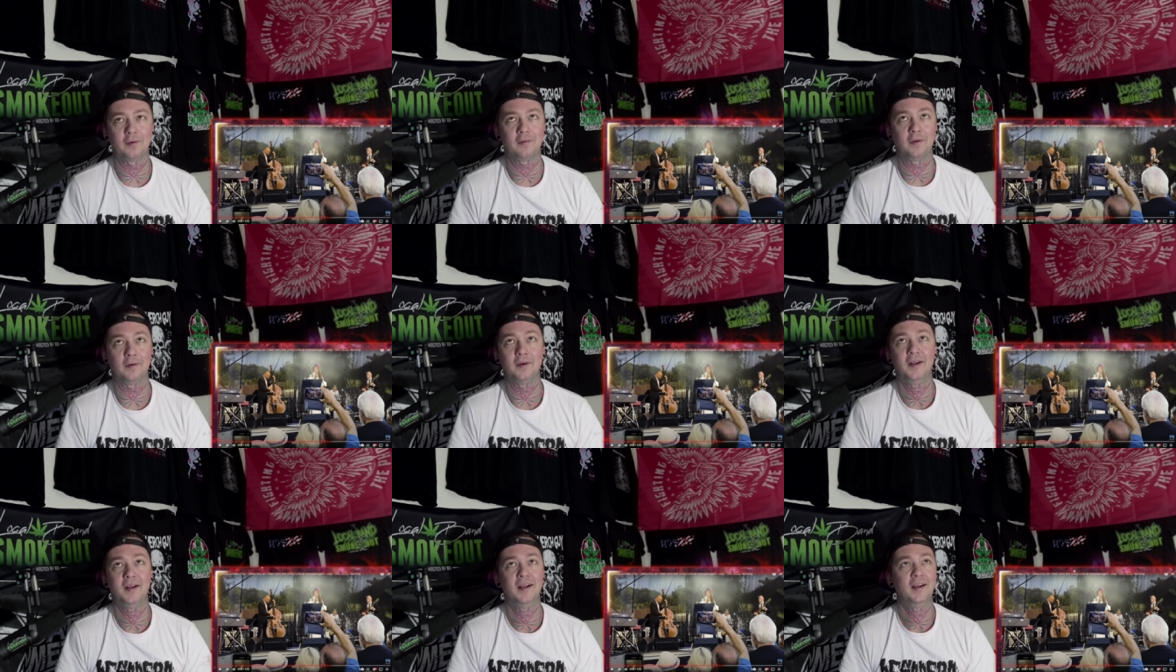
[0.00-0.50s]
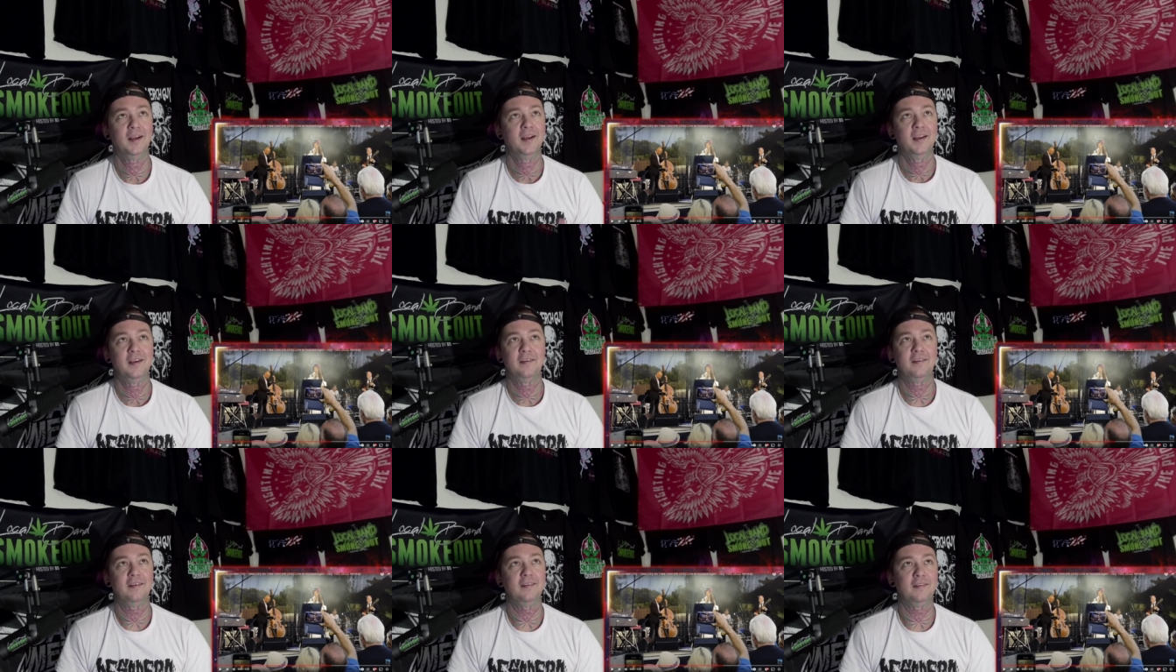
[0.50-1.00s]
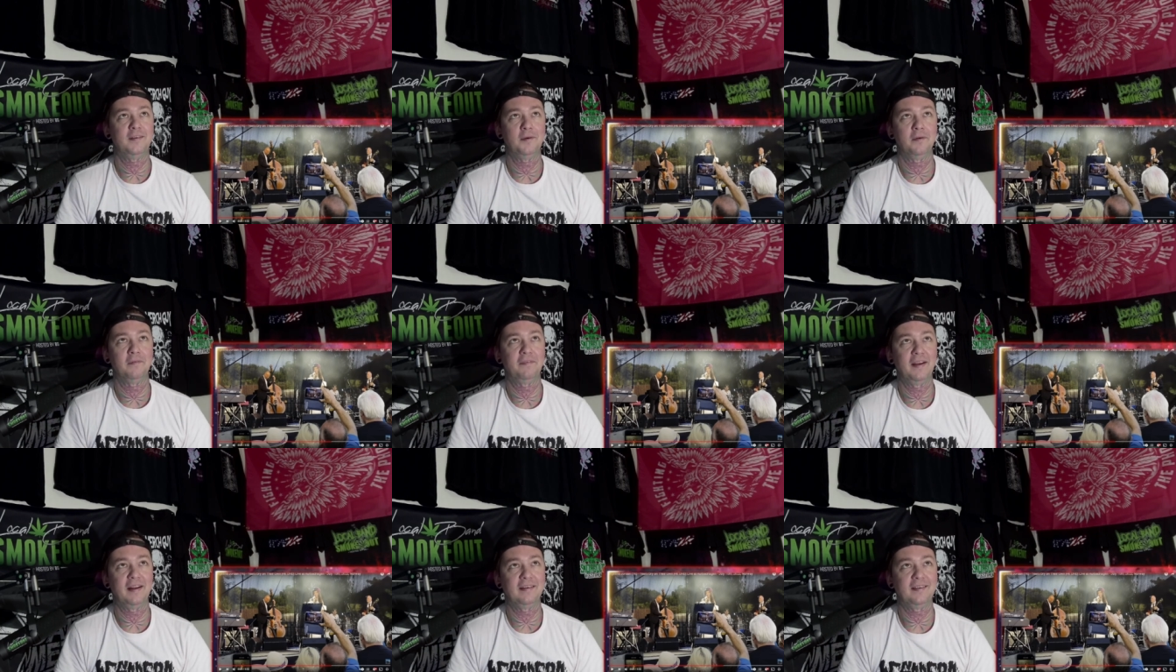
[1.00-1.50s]
So she's
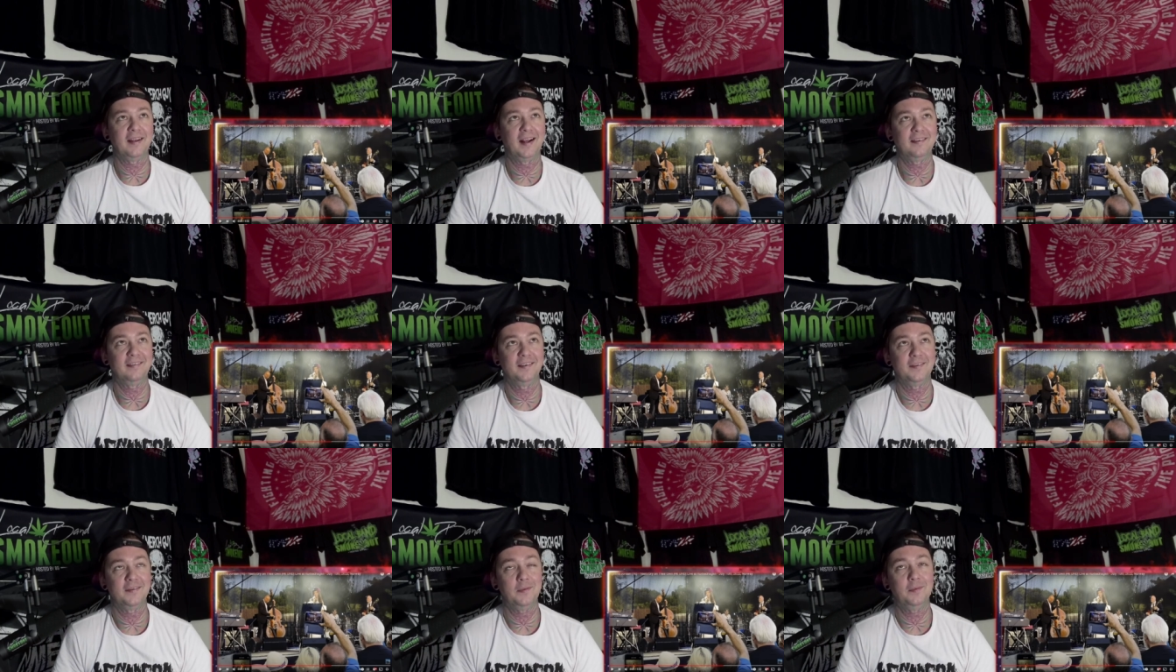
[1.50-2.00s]
doing fantastic.